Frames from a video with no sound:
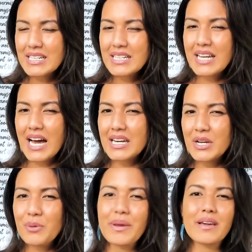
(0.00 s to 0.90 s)
not
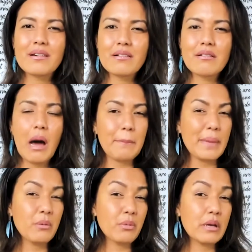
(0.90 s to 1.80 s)
knowing, not
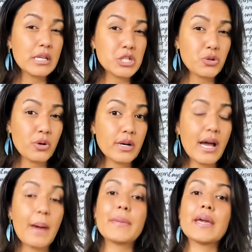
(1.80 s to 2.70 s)
being really sure,
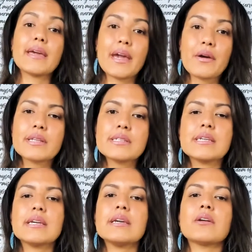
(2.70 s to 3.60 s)
not being
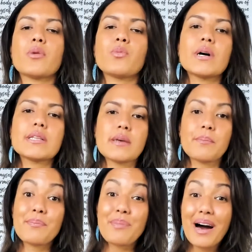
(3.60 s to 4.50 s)
guaranteed on what's
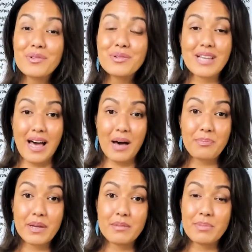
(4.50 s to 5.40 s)
about to
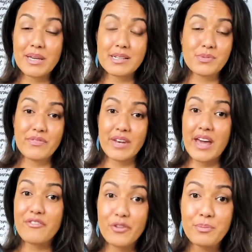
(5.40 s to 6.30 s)
happen because we've
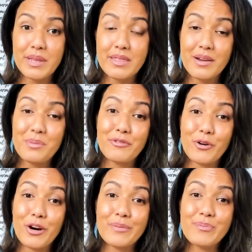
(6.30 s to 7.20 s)
never been there
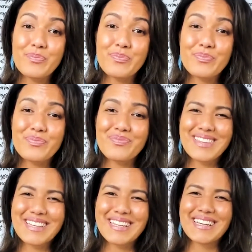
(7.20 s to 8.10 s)
before?
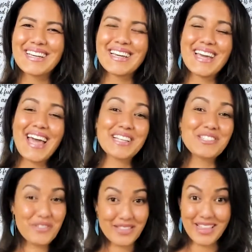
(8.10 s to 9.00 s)
And
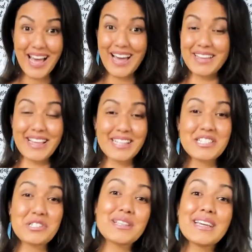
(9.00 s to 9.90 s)
so that's
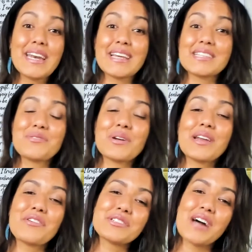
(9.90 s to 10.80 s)
just leading into
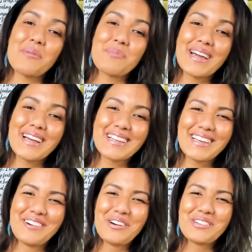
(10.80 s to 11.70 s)
another topic
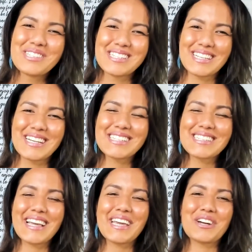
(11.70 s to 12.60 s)
that we'll discuss
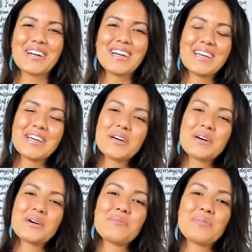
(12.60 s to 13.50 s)
later. But